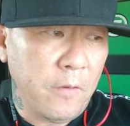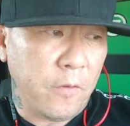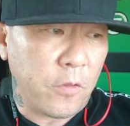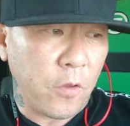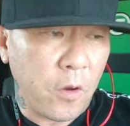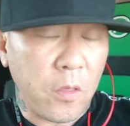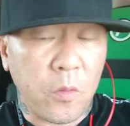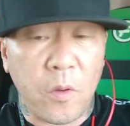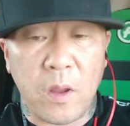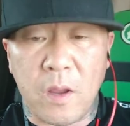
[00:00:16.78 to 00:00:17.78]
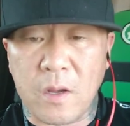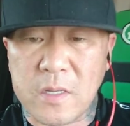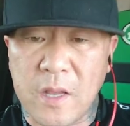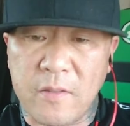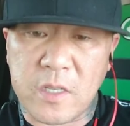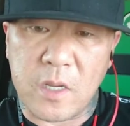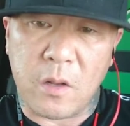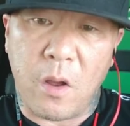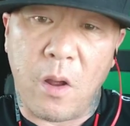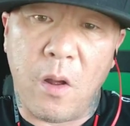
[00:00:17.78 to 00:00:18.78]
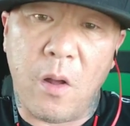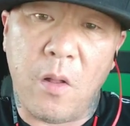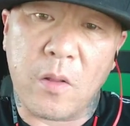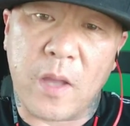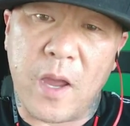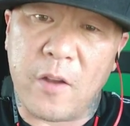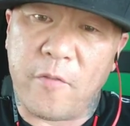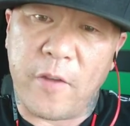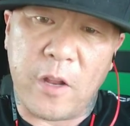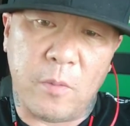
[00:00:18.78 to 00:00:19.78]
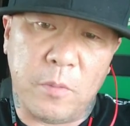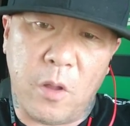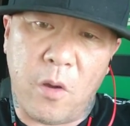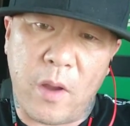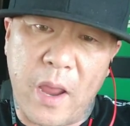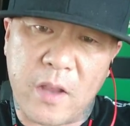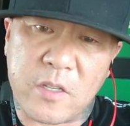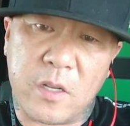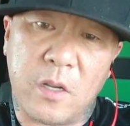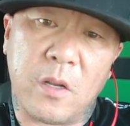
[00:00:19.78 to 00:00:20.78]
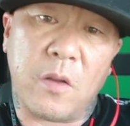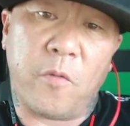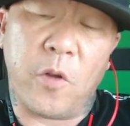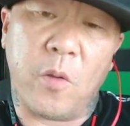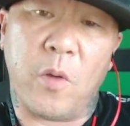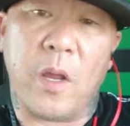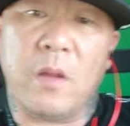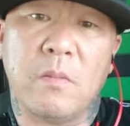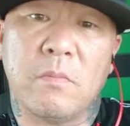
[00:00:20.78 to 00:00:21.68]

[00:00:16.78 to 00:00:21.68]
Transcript: For 33 years, I've seen all kind of fatal blow accident on the freeway.